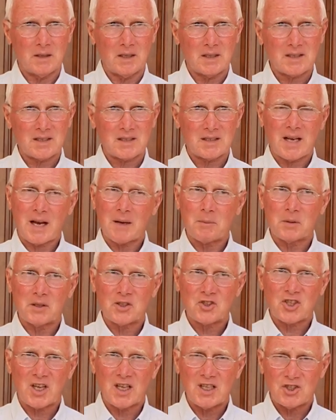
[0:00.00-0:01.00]

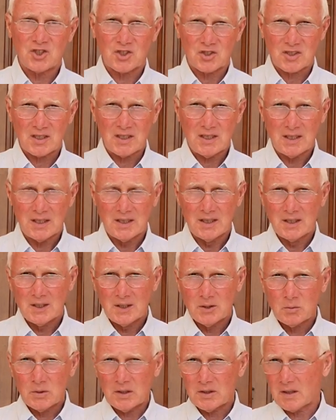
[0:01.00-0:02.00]
established agency,
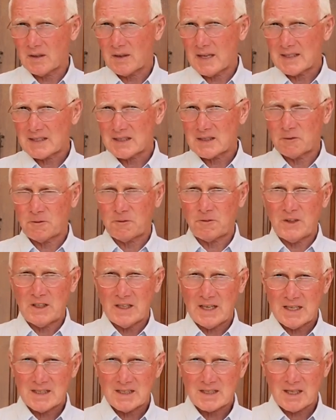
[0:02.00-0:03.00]
whether that's the
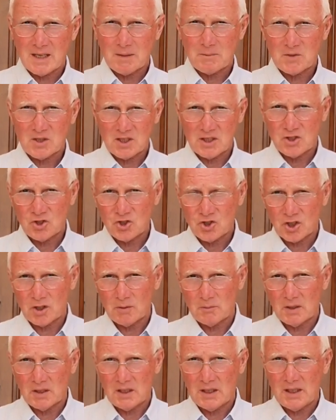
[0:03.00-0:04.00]
FINANZAMT in
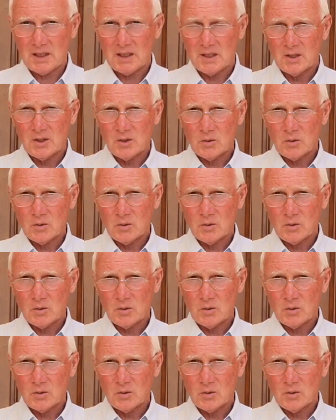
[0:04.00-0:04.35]
Germany,